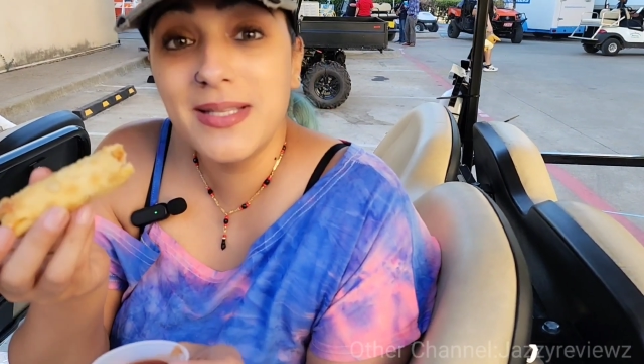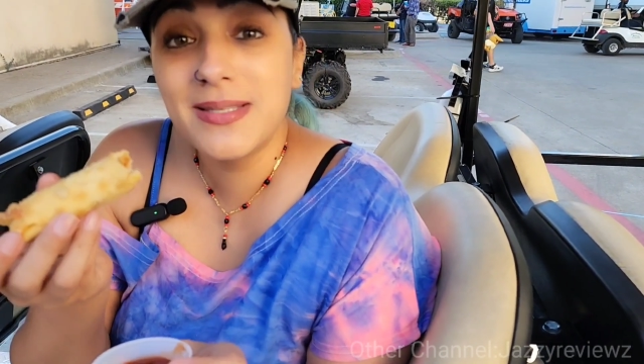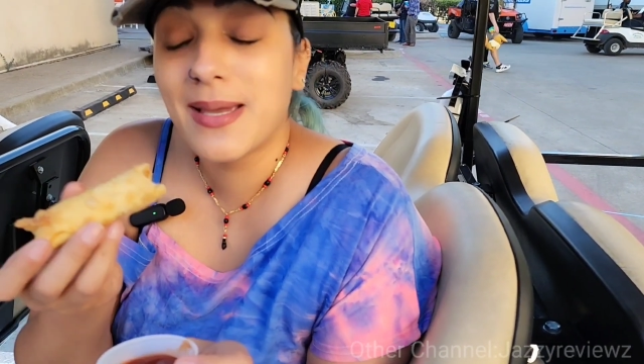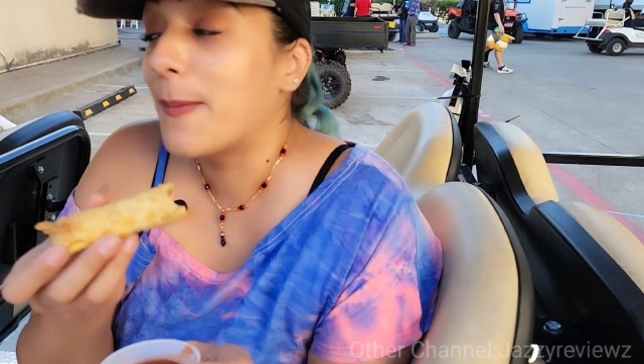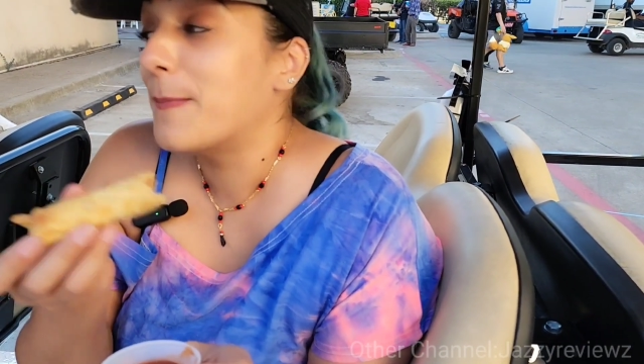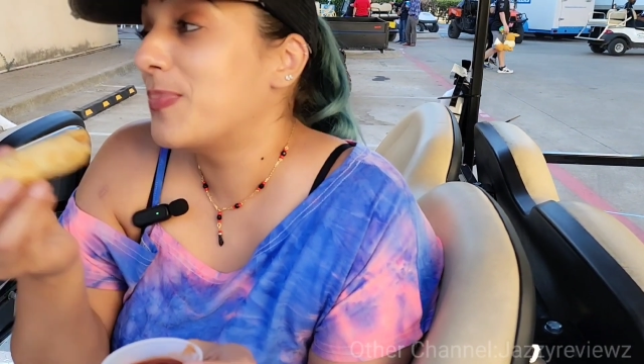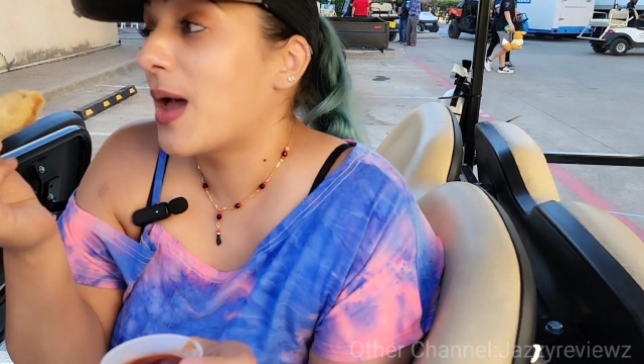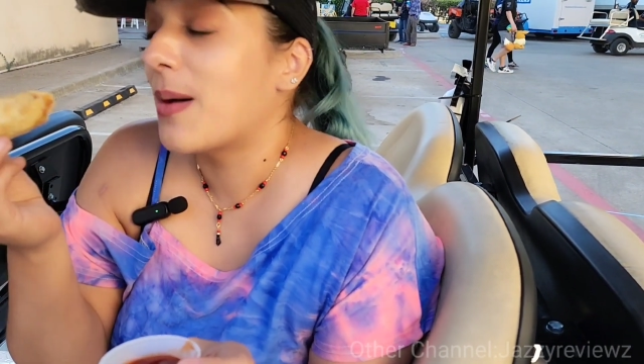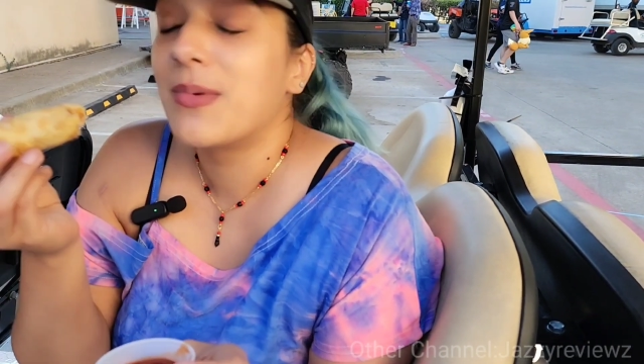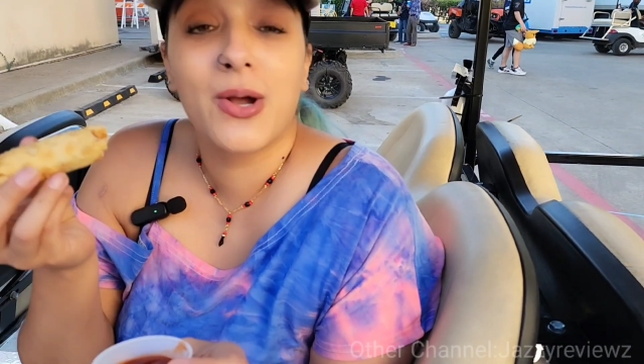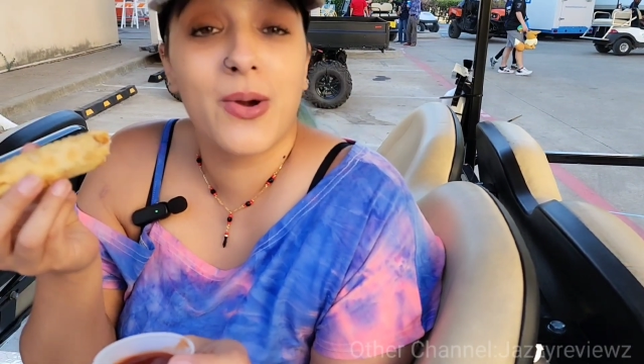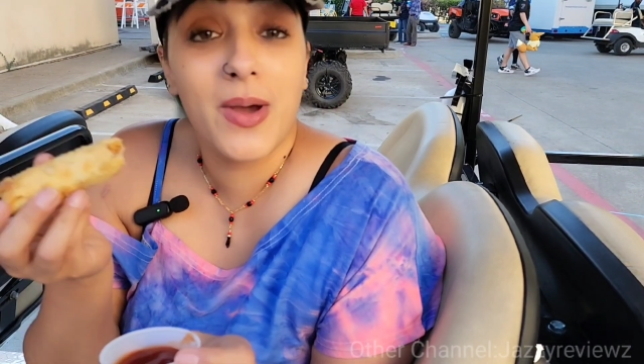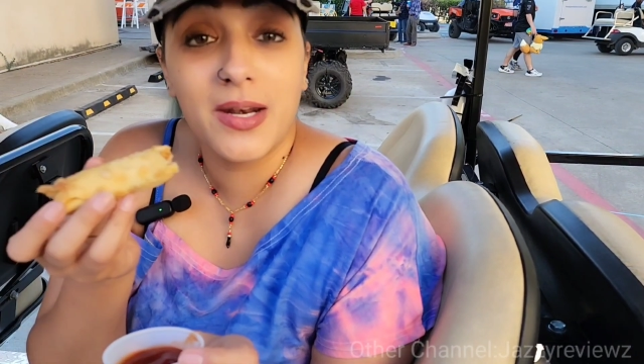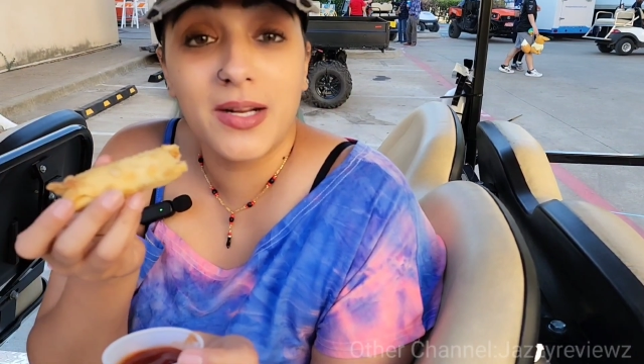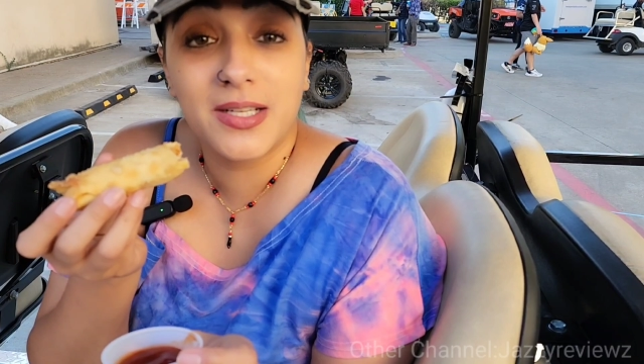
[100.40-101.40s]
In the meantime, I'm going
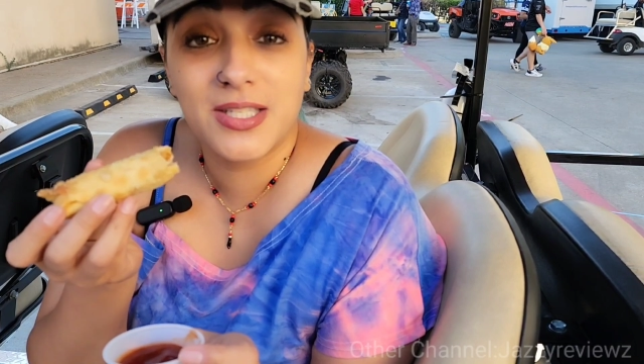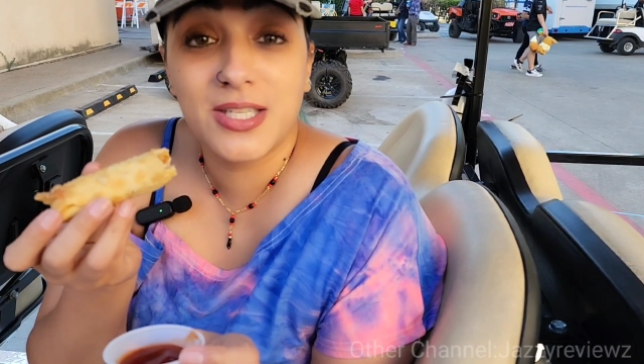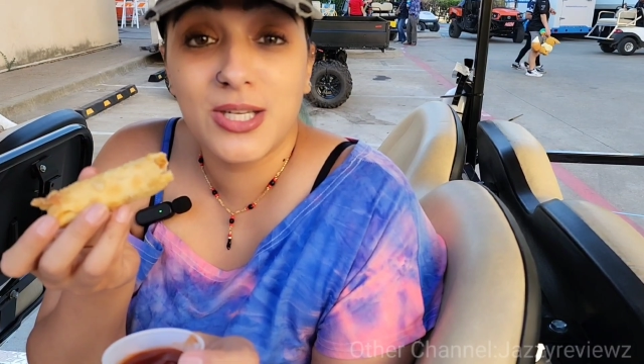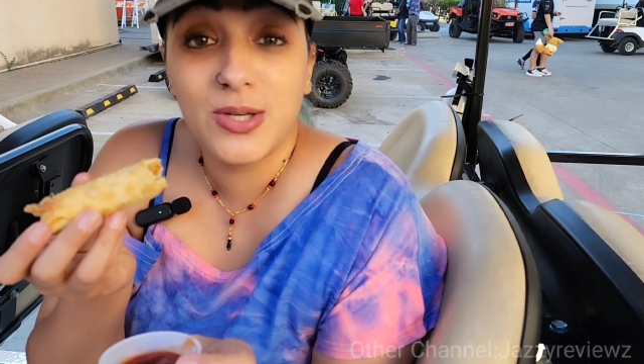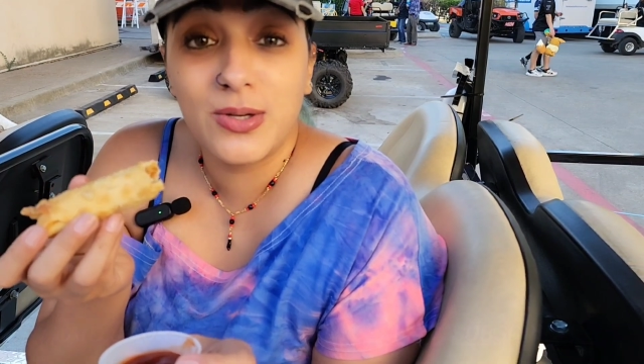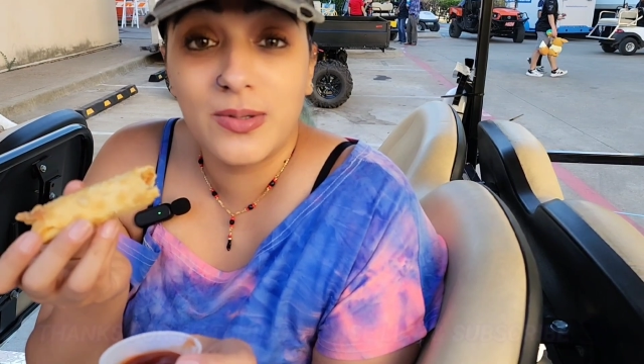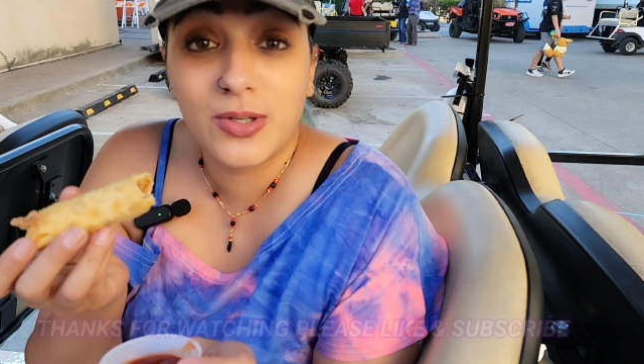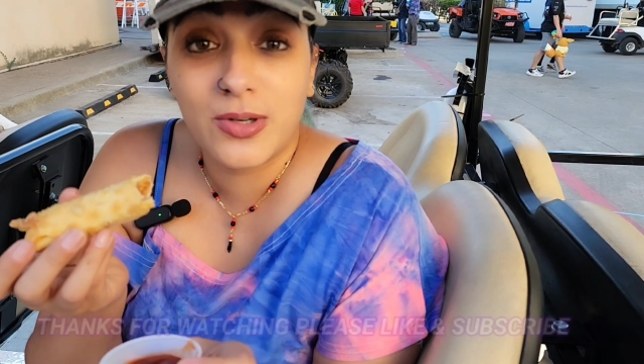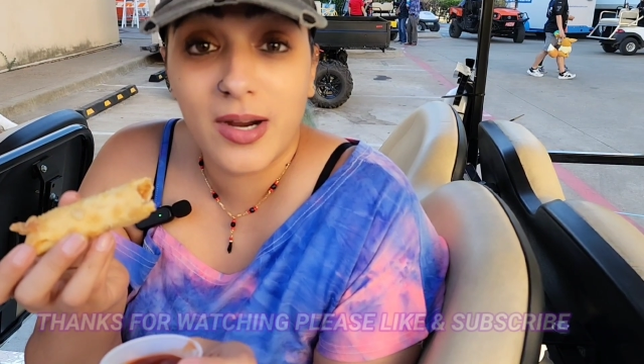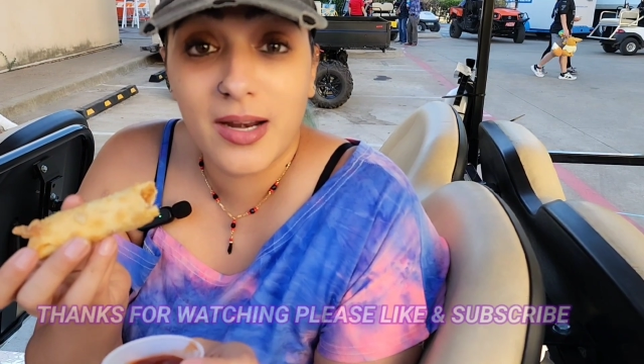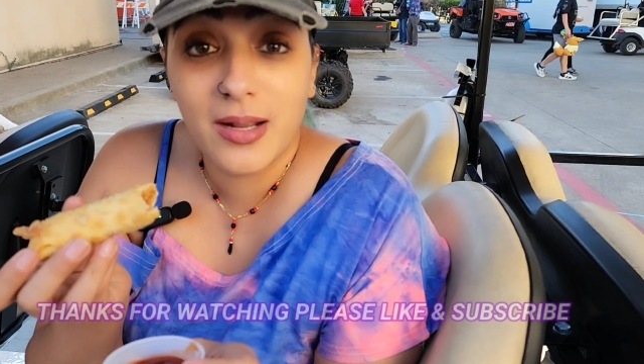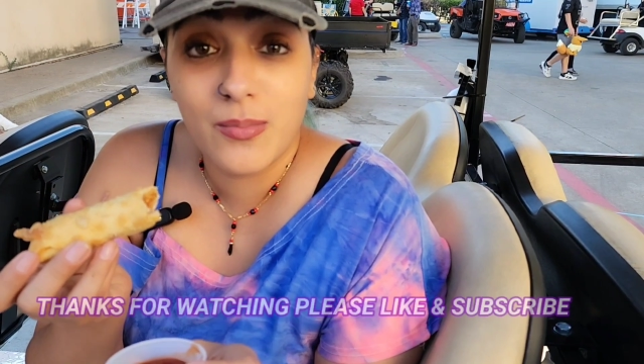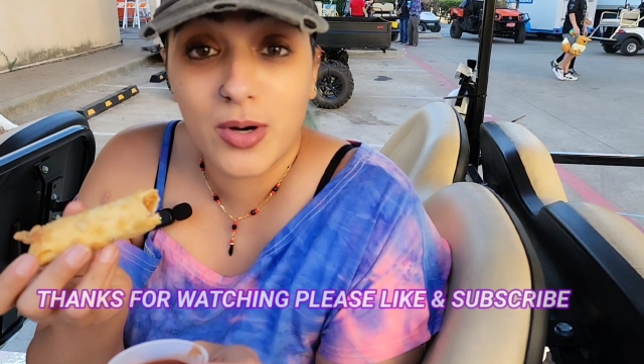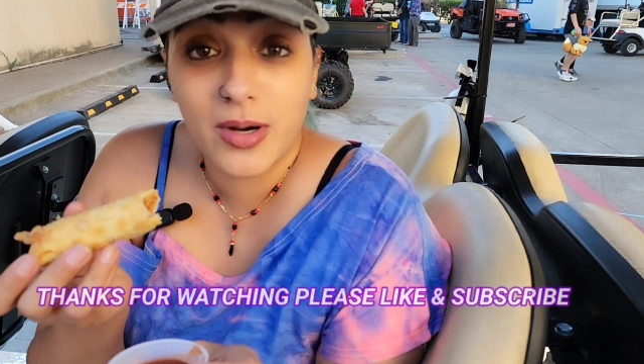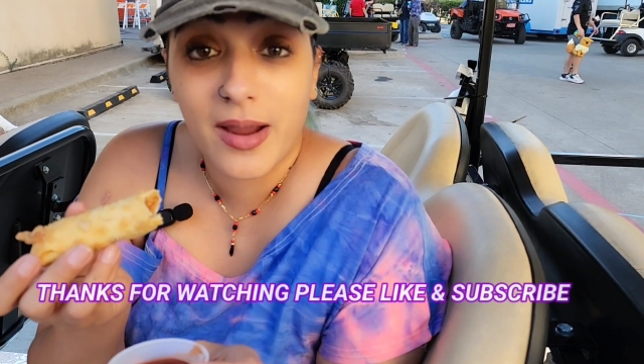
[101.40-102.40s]
to go ahead and continue
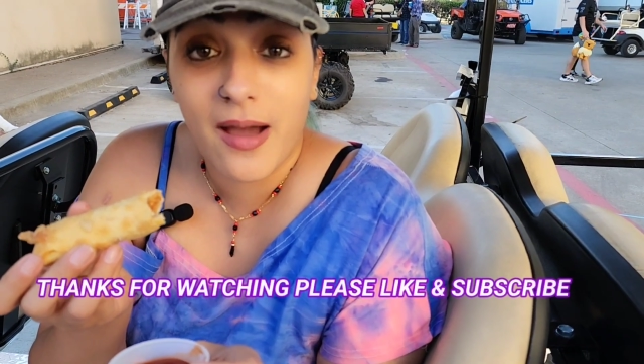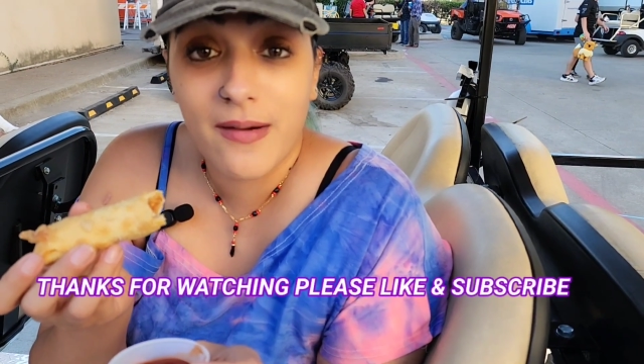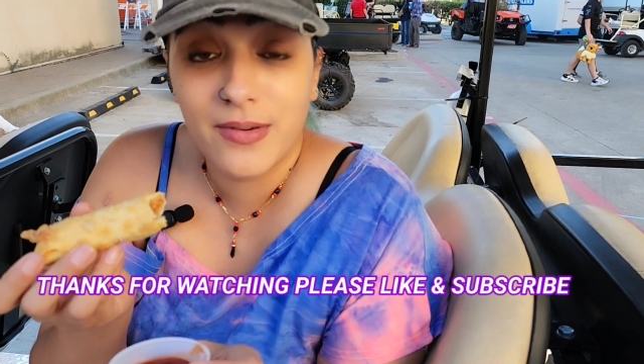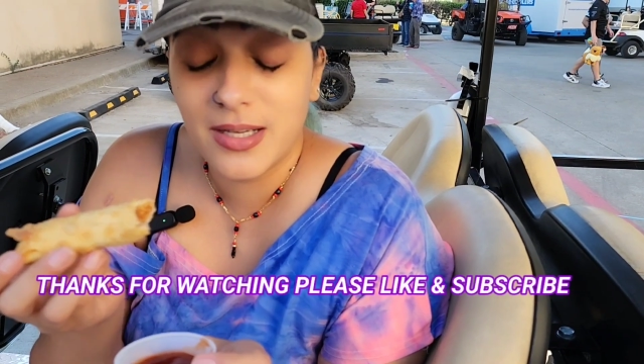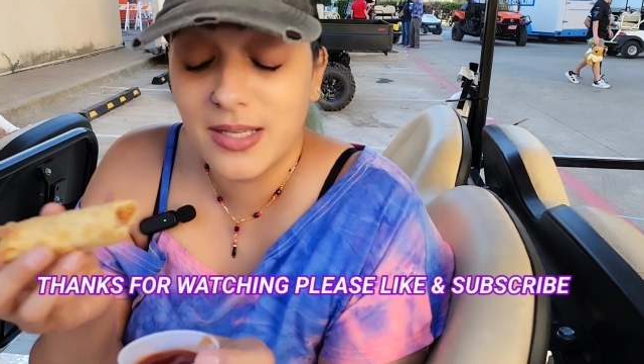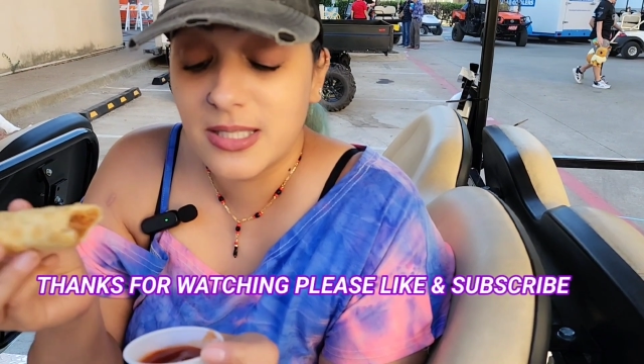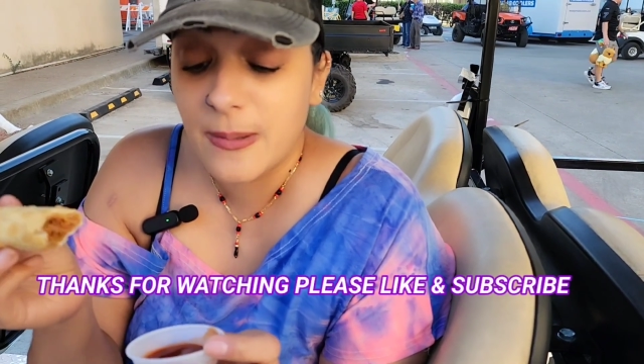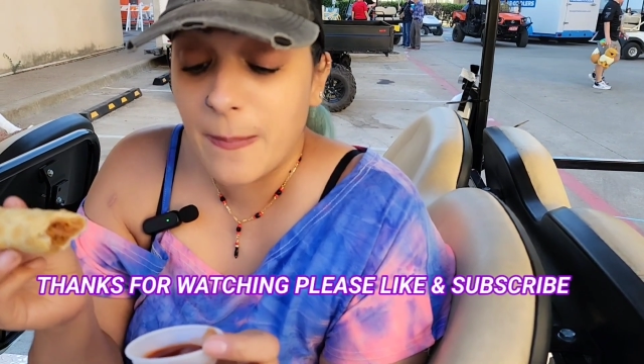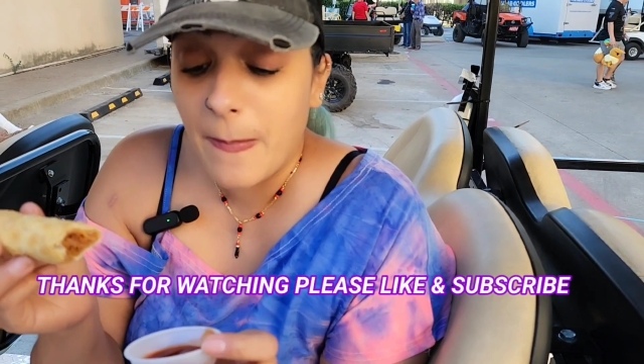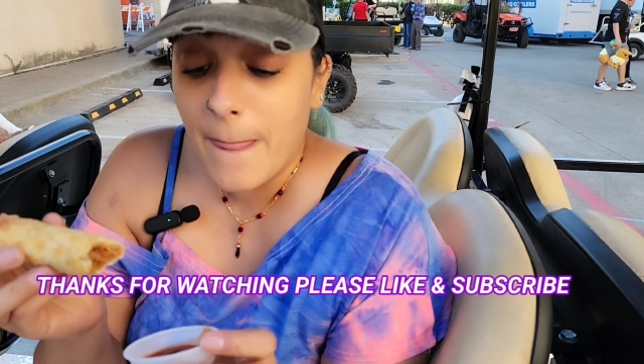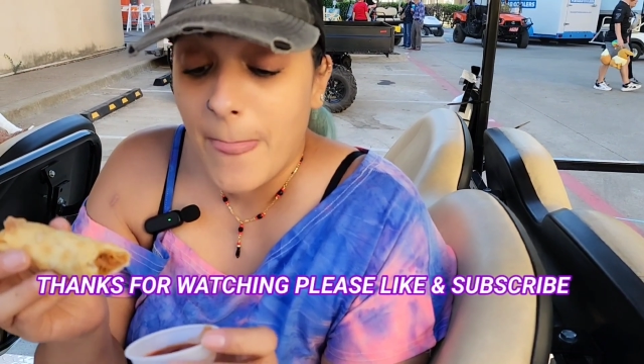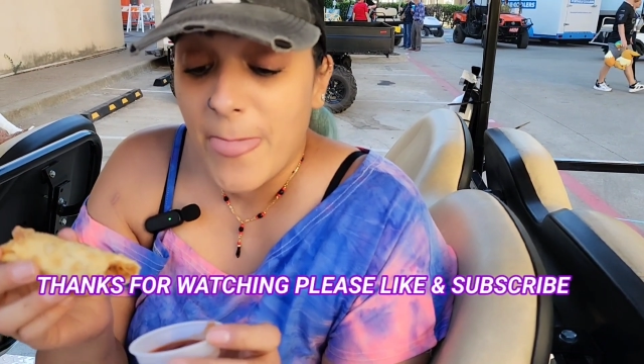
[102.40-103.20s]
creating more cavities.